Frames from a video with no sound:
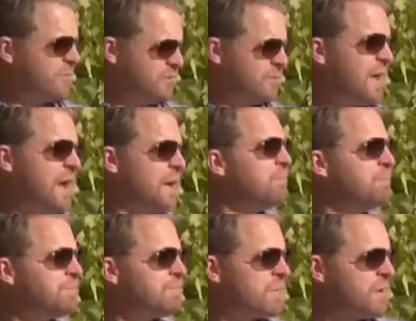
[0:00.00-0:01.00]
the same.
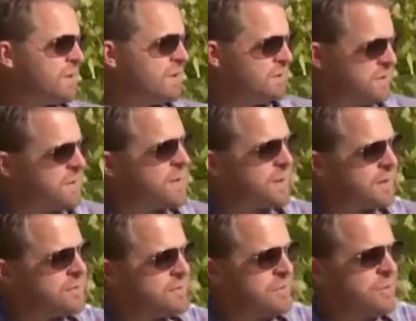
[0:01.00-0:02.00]
Okay. Yeah.
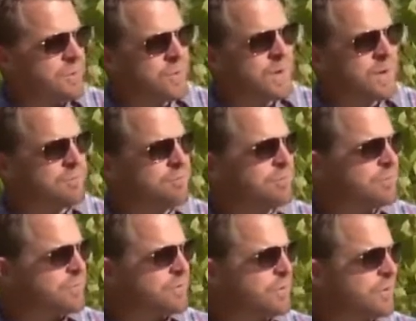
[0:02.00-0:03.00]
So um,
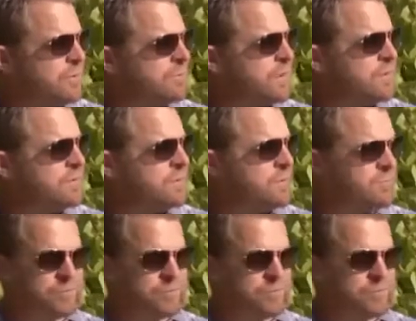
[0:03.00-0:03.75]
so they're that's